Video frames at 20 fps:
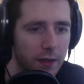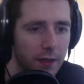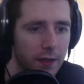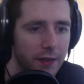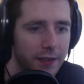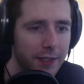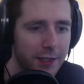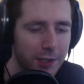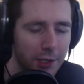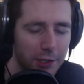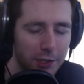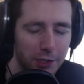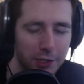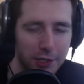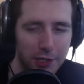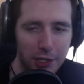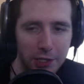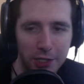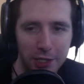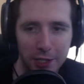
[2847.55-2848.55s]
This is also
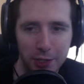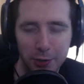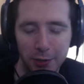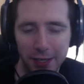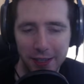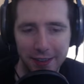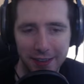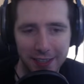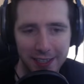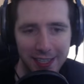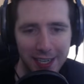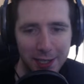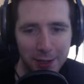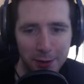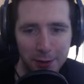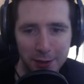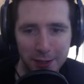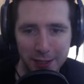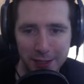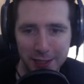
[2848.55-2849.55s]
such an annoying thing. I don't
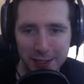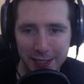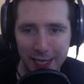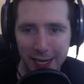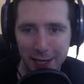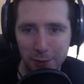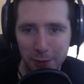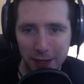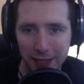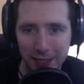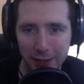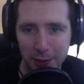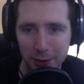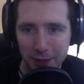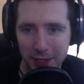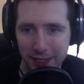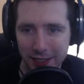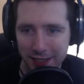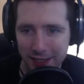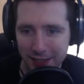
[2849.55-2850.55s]
understand why they do
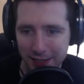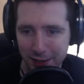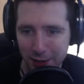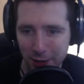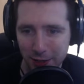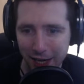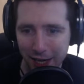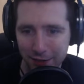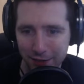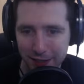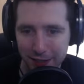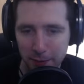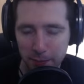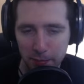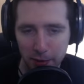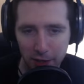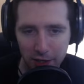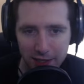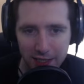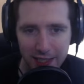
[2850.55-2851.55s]
this. So you have to
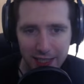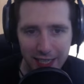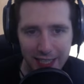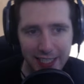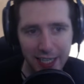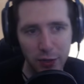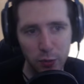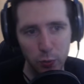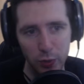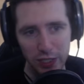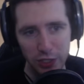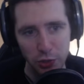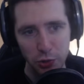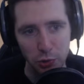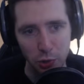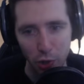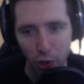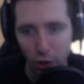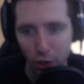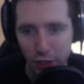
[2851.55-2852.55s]
deposit and then
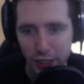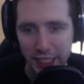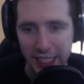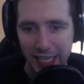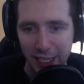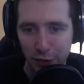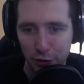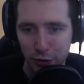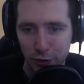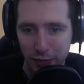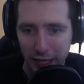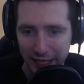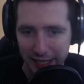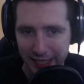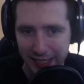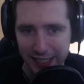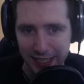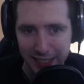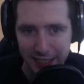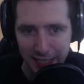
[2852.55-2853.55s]
withdraw. You cannot do that in
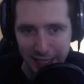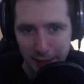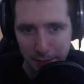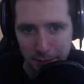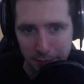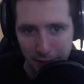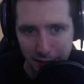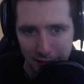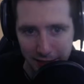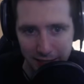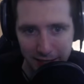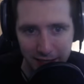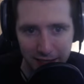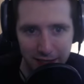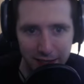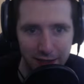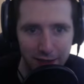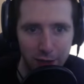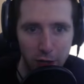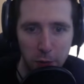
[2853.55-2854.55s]
the same, like,
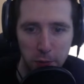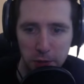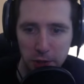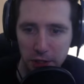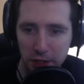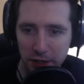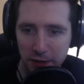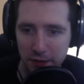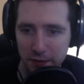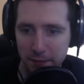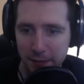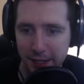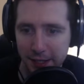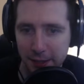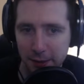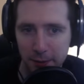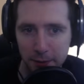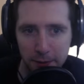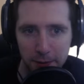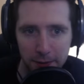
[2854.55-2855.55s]
option
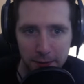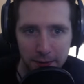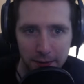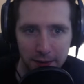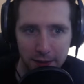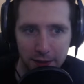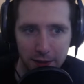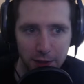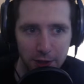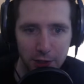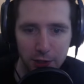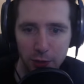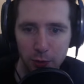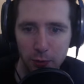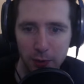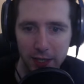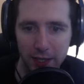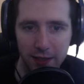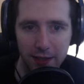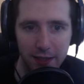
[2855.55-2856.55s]
menu. So
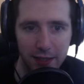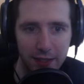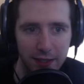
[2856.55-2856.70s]
weird.